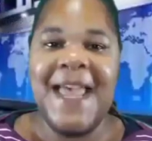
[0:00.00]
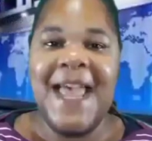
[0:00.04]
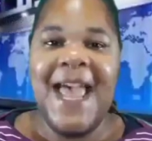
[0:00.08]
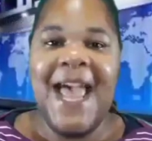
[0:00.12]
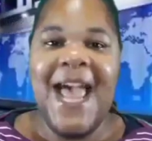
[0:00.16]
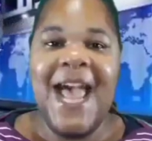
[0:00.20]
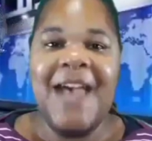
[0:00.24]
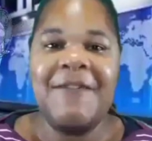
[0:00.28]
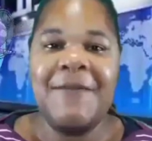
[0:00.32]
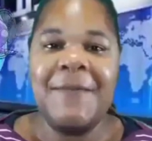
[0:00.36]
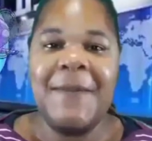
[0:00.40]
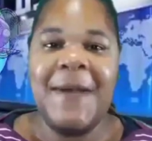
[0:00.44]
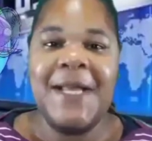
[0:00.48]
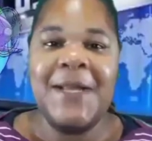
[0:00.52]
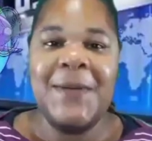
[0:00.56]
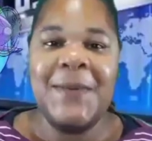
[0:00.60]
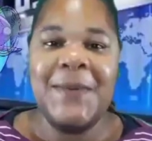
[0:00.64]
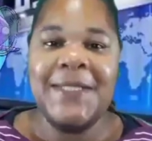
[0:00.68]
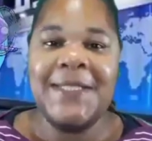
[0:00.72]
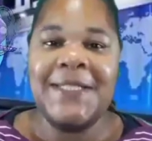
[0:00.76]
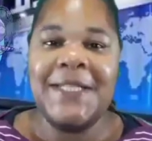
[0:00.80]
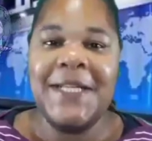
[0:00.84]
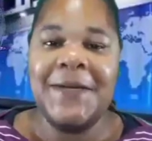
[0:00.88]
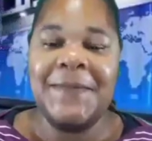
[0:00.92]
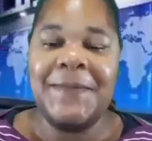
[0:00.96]
Hey everybody,
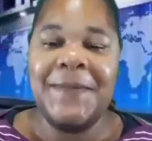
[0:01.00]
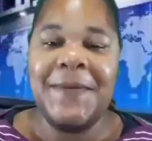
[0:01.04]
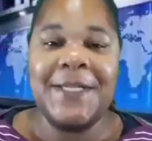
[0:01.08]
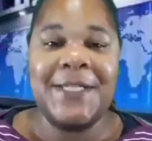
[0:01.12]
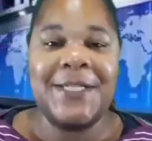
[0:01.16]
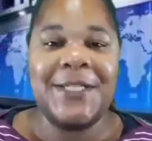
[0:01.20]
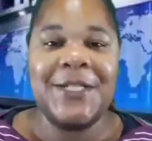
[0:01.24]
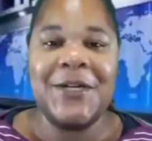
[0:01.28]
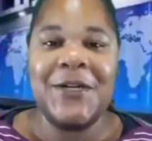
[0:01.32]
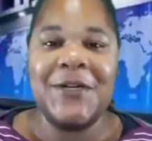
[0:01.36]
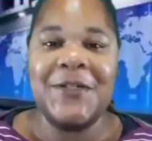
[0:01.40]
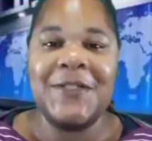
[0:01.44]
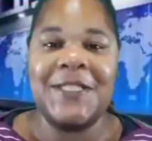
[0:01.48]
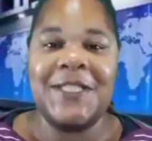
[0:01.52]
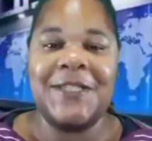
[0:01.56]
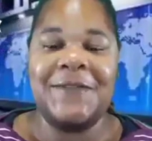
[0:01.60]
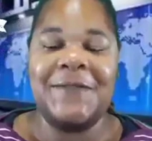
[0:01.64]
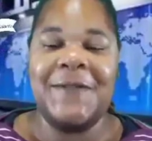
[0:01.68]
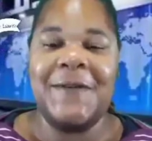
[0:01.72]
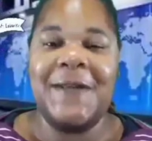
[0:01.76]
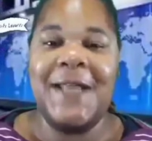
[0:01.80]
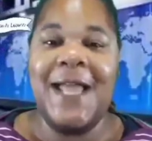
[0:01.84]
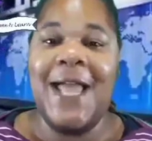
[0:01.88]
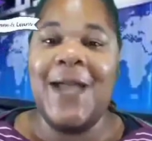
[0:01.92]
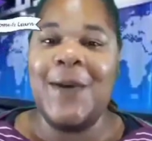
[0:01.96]
what's up? It's your girl
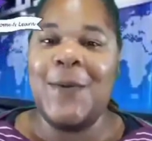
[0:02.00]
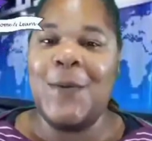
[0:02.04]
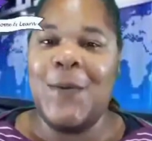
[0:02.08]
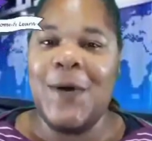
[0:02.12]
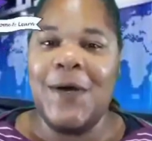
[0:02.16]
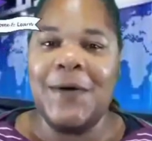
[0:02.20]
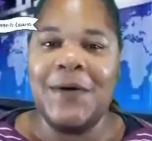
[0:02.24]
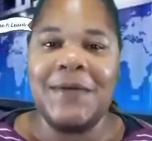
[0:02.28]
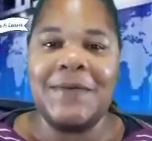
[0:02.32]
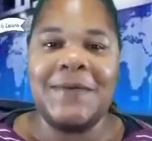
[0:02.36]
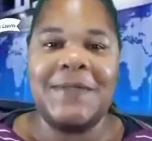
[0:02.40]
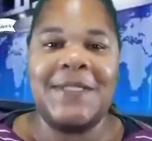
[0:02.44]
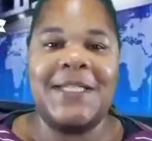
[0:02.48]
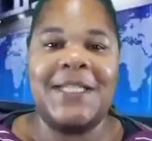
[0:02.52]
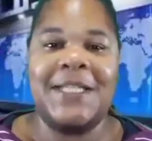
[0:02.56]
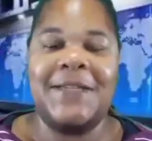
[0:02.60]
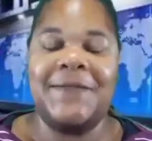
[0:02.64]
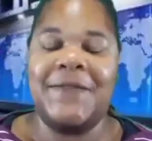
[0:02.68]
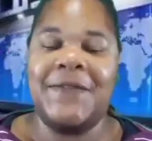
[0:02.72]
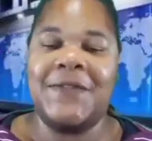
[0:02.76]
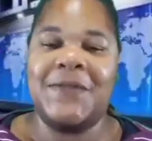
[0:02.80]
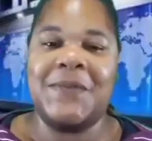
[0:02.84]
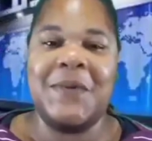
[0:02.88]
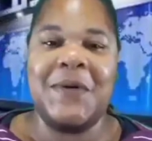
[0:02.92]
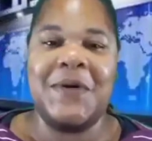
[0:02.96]
Difernt and welcome to
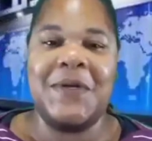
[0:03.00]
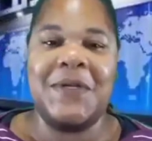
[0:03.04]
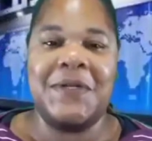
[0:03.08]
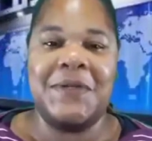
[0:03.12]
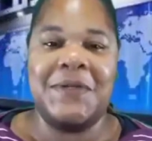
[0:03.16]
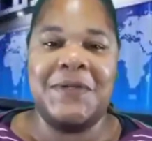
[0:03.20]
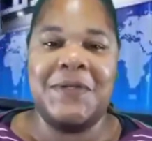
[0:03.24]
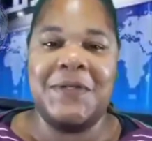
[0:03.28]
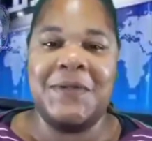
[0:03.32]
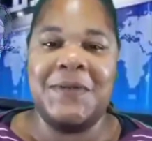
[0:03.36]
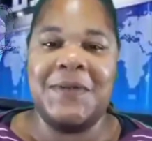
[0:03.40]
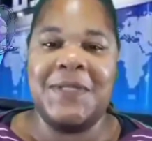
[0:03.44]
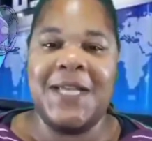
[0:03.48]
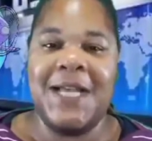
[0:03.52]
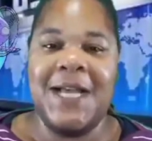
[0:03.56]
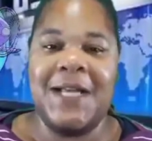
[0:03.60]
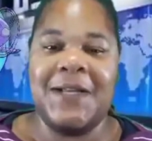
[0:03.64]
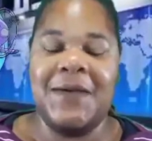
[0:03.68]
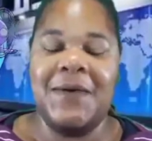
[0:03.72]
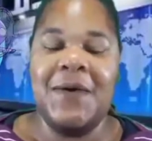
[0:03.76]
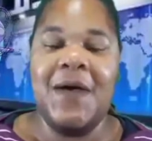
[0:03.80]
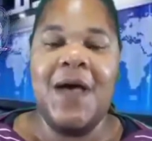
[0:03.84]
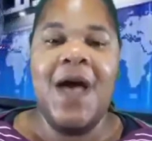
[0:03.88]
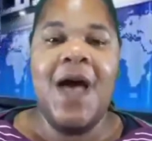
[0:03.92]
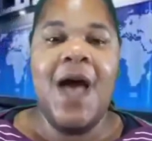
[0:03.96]
Difference World YouTube
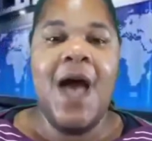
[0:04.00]
channel.